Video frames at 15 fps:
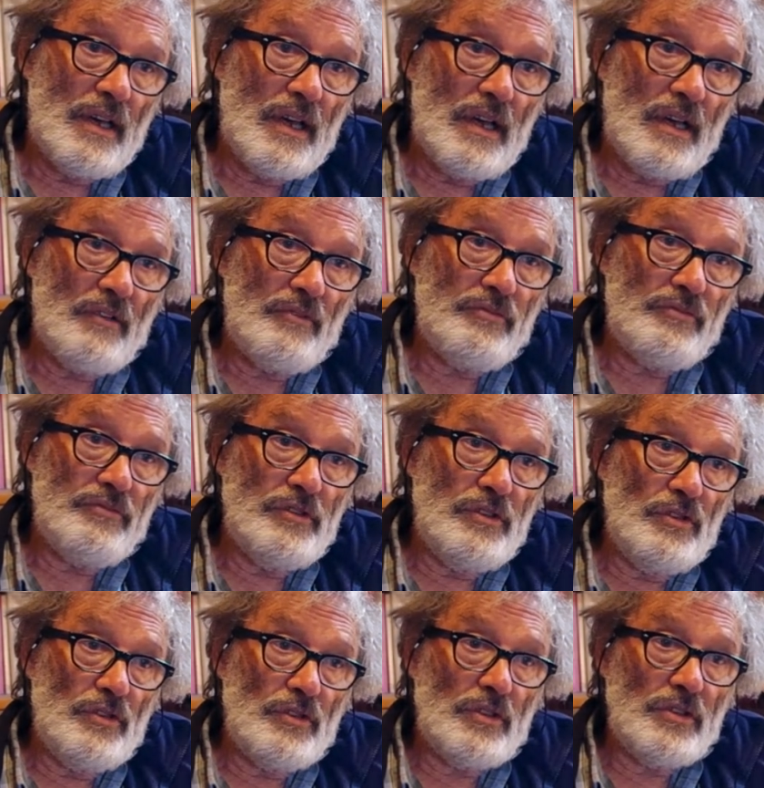I've
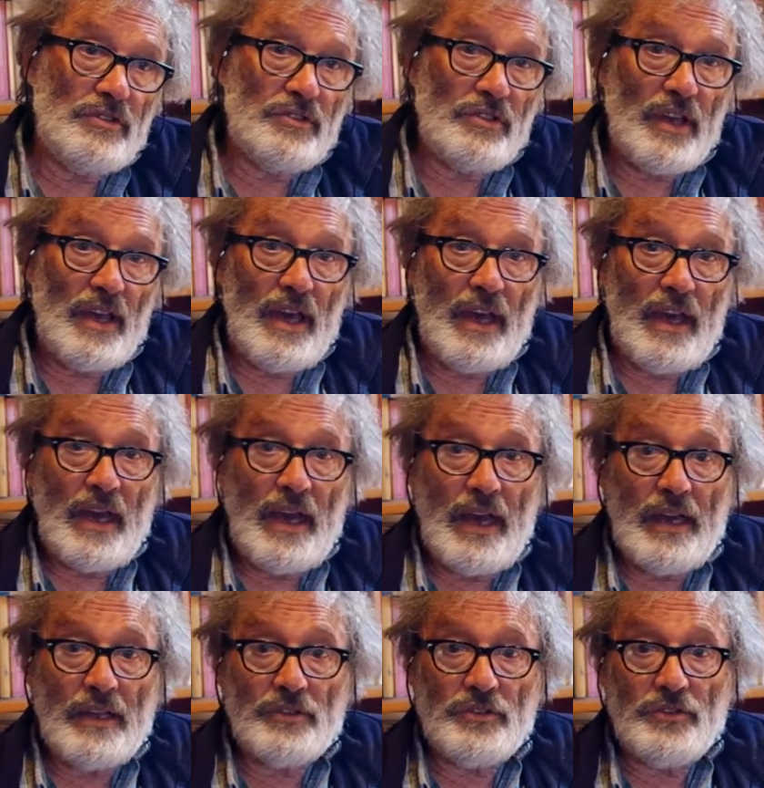looked
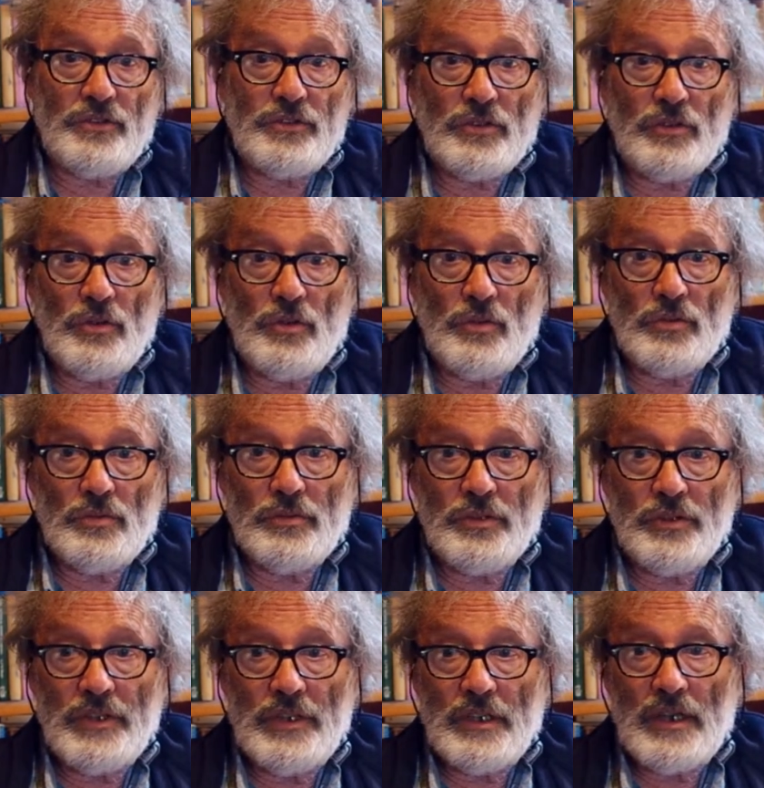at all
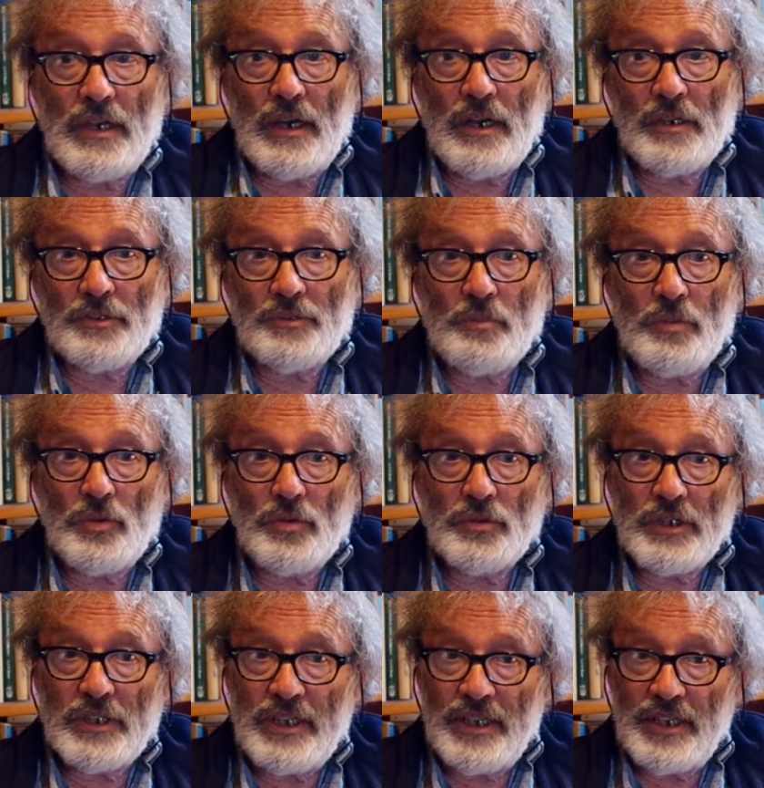the cardboard
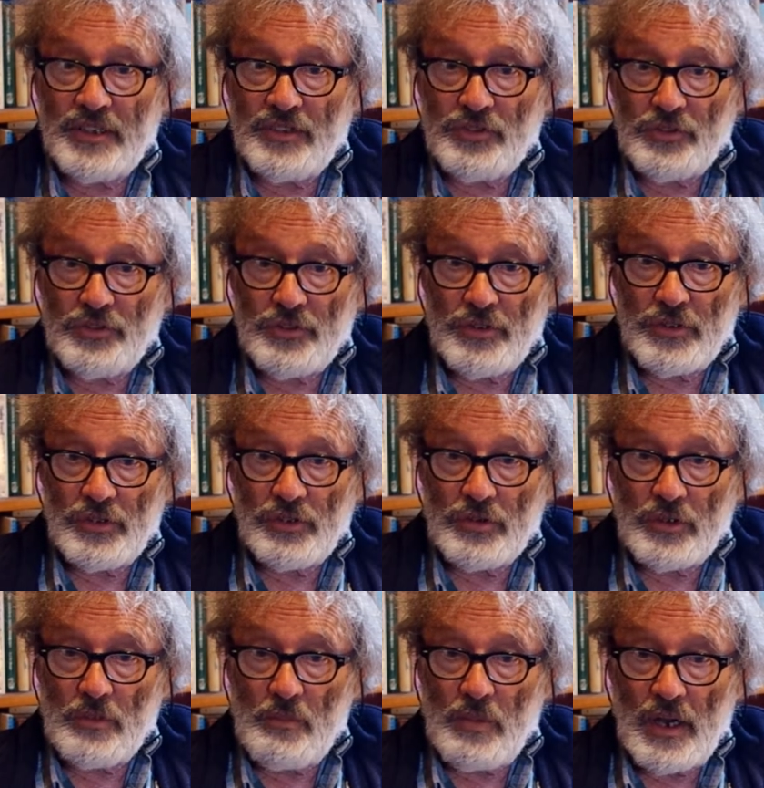kits that you
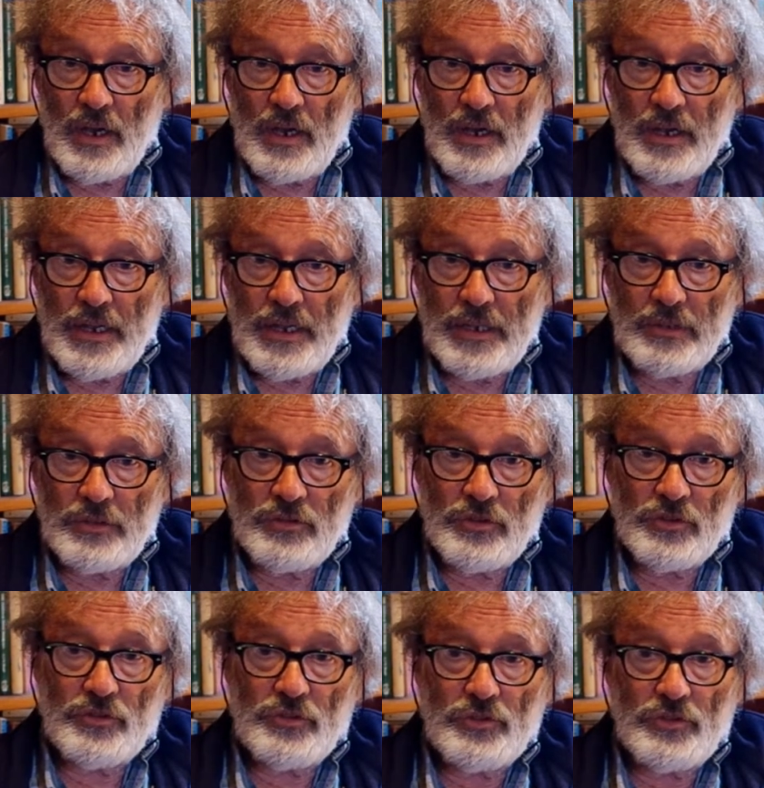can buy,
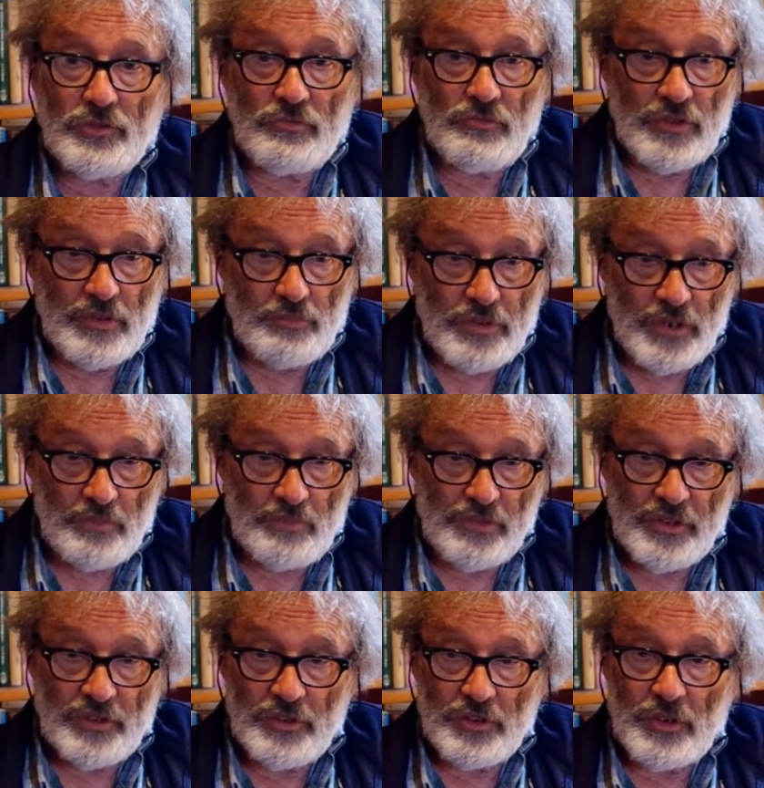just
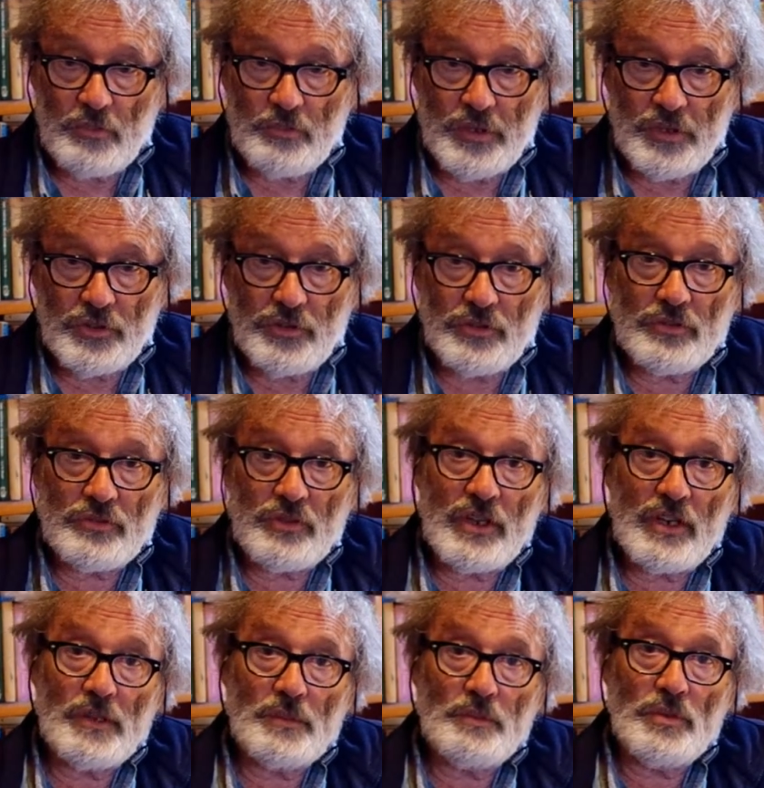pre-printed on pieces of
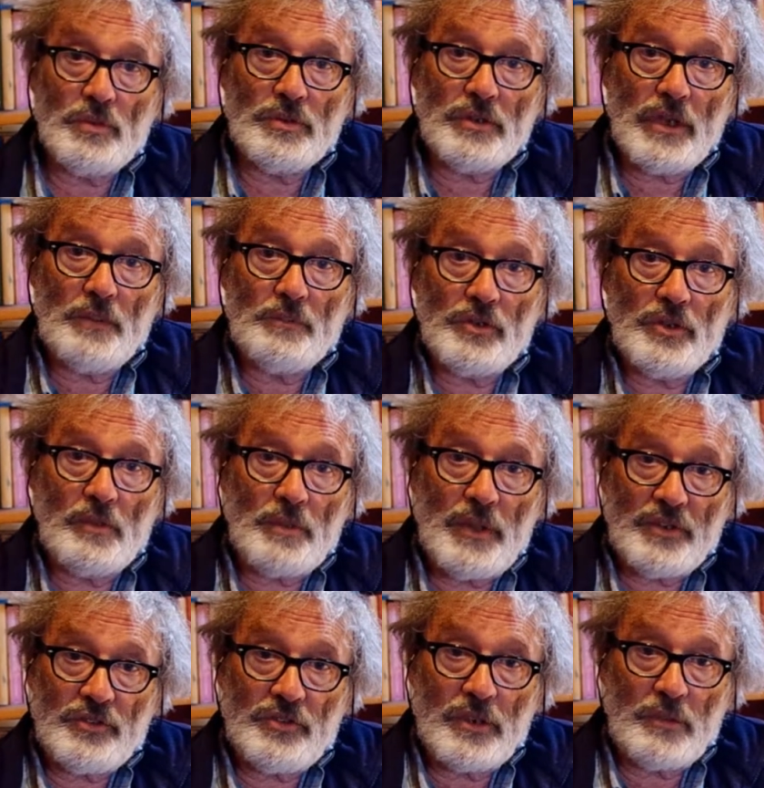cardboard, comes in a
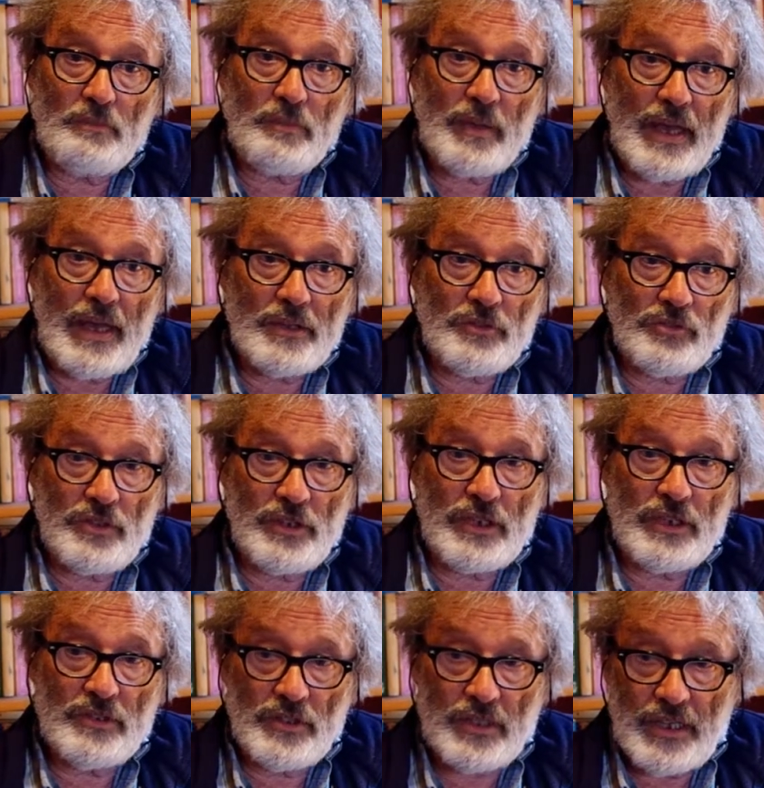plastic pack, stick
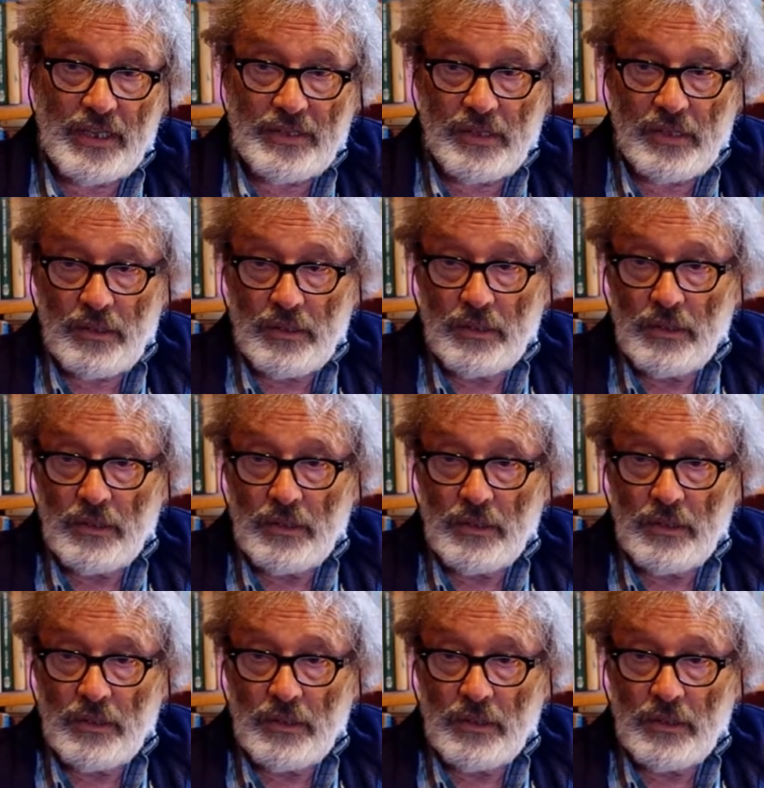it together.